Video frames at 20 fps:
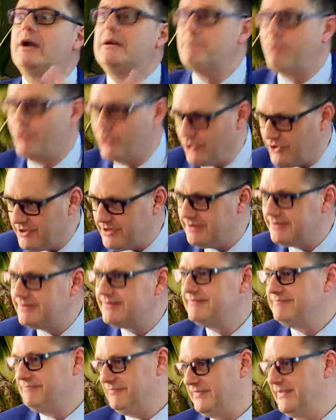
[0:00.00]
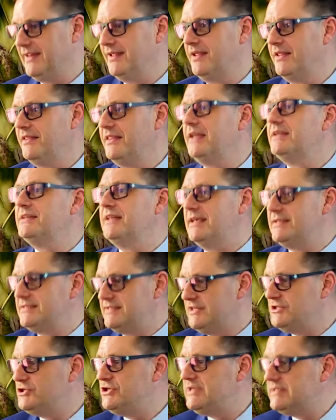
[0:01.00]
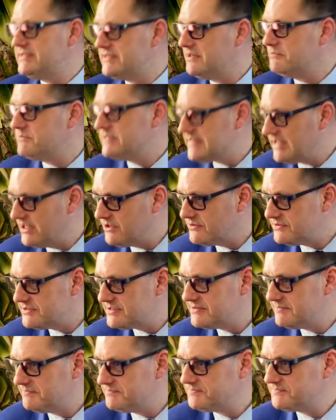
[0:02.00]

important than the SDGs themselves.